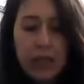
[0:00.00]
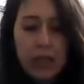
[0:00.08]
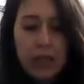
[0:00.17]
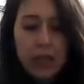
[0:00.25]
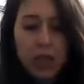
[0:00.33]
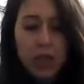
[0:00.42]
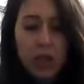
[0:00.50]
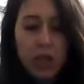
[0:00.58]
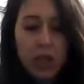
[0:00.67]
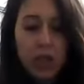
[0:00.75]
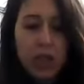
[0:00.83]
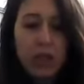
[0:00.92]
This is
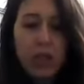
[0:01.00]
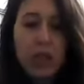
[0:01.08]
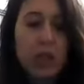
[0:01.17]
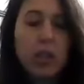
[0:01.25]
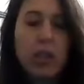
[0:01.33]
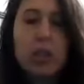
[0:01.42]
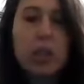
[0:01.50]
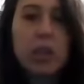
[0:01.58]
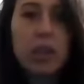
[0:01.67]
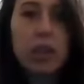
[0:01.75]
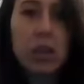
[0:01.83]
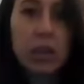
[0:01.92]
just
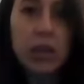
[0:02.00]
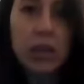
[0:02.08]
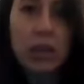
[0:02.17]
coconut,